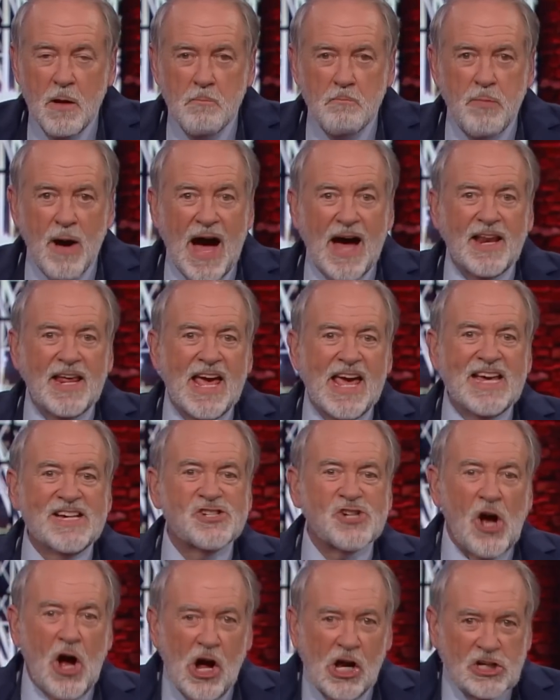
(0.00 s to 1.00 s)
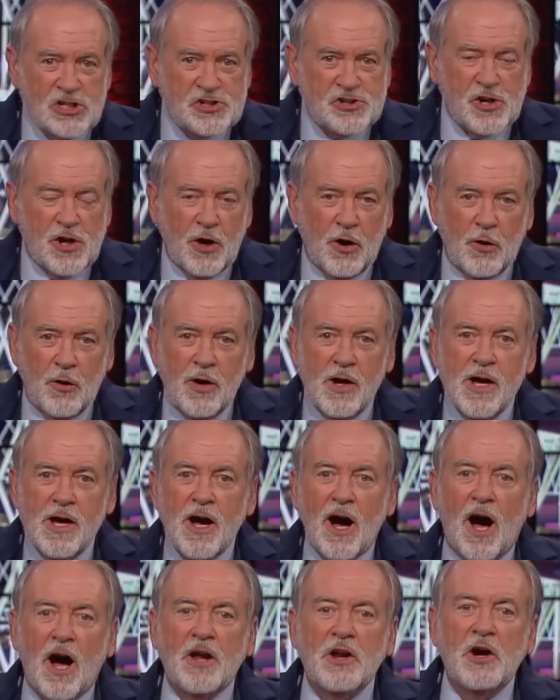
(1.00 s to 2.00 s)
but he's also
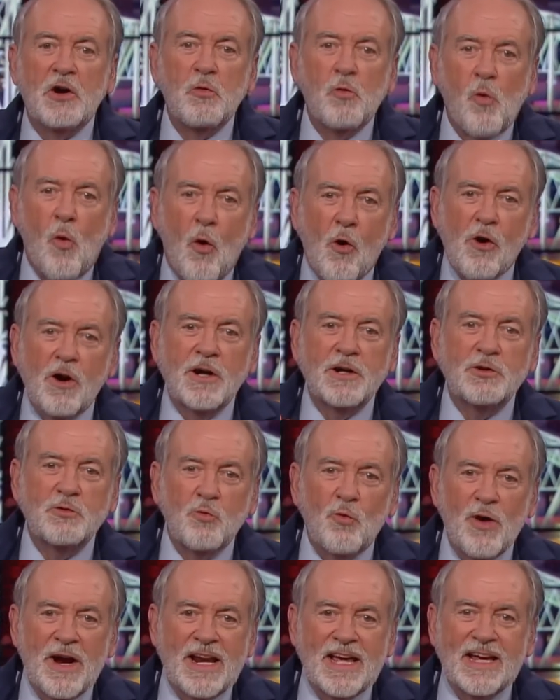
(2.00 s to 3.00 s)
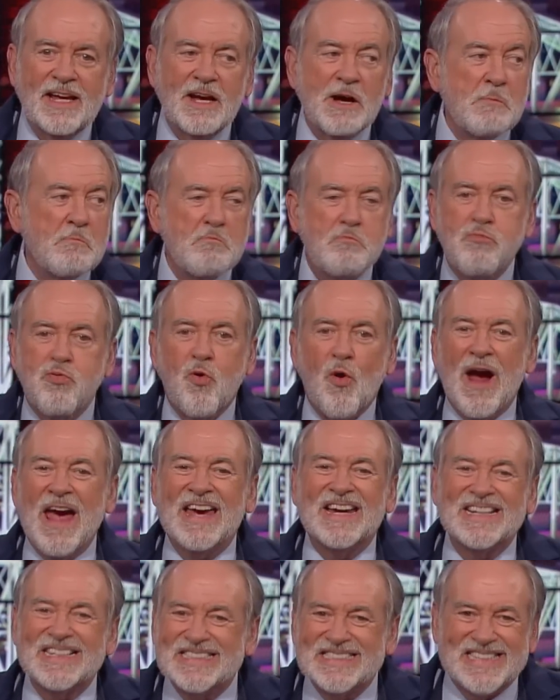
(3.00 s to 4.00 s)
an award-winning
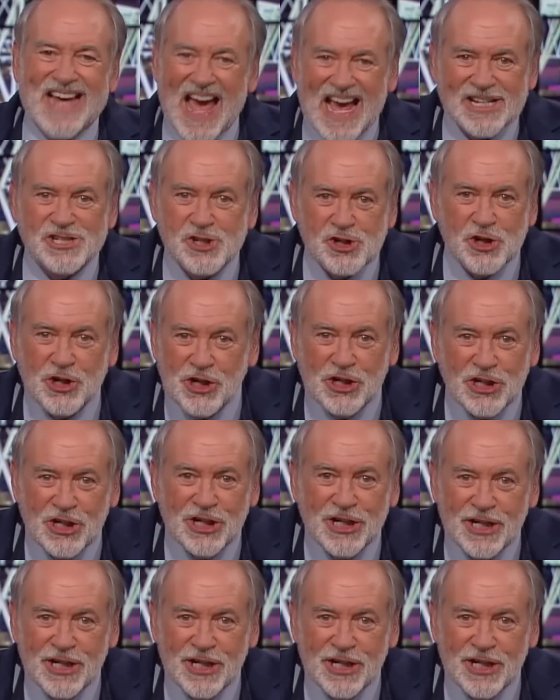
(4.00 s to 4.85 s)
break dancer,